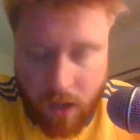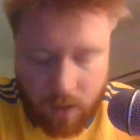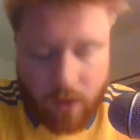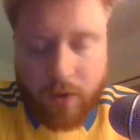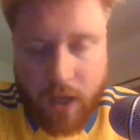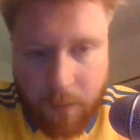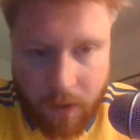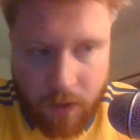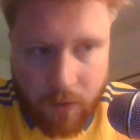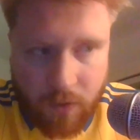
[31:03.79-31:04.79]
a
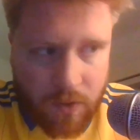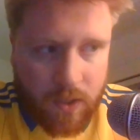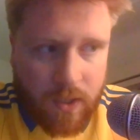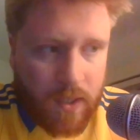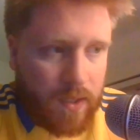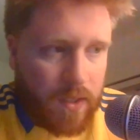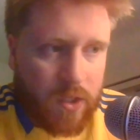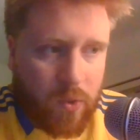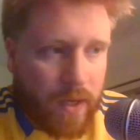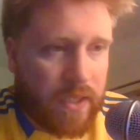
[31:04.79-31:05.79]
goalkeeper who's
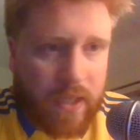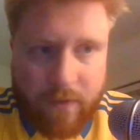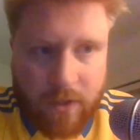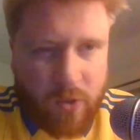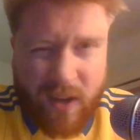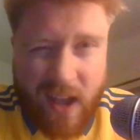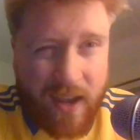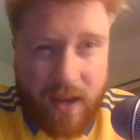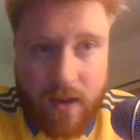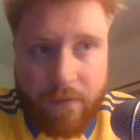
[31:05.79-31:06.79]
27,
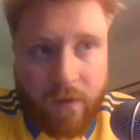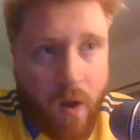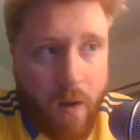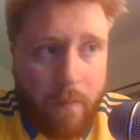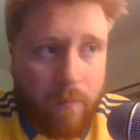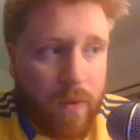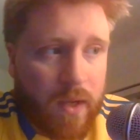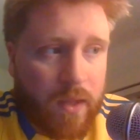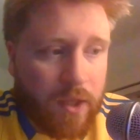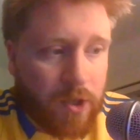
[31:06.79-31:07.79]
28 from
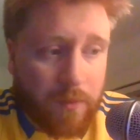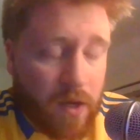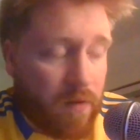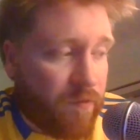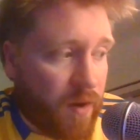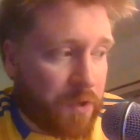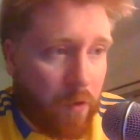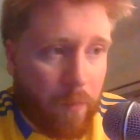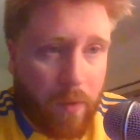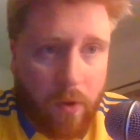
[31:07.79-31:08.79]
the top tier of French
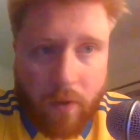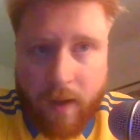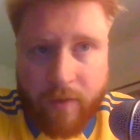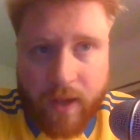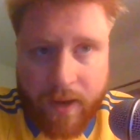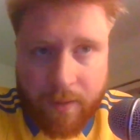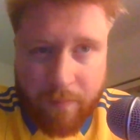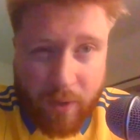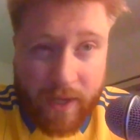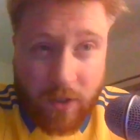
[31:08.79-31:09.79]
football, having had a
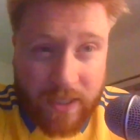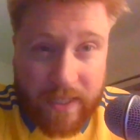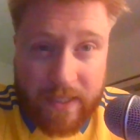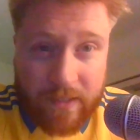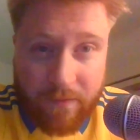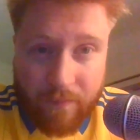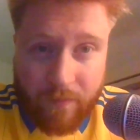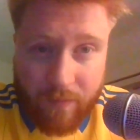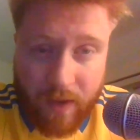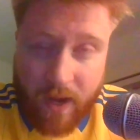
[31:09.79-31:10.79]
pretty good season
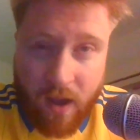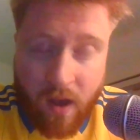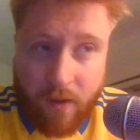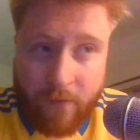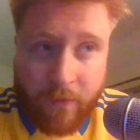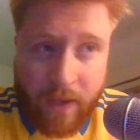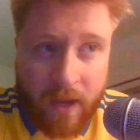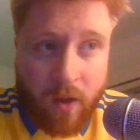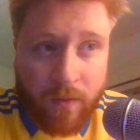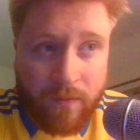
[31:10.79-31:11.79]
and a half for
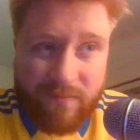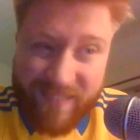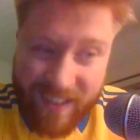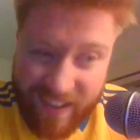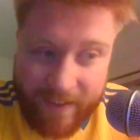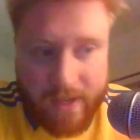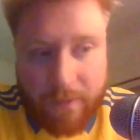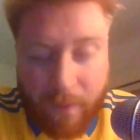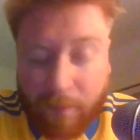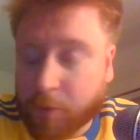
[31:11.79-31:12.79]
Lyon.
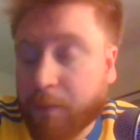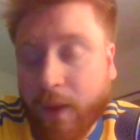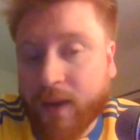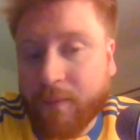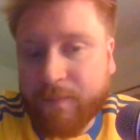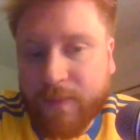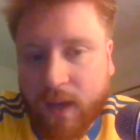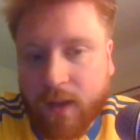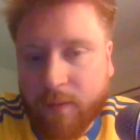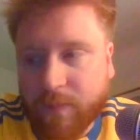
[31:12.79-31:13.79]
Probably should be playing
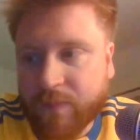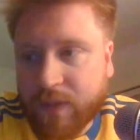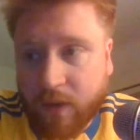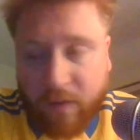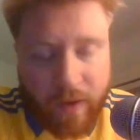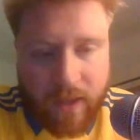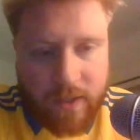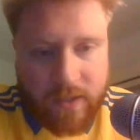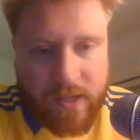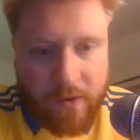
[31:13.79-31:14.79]
him. You have
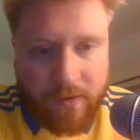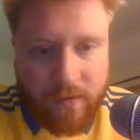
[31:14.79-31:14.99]
anything to say on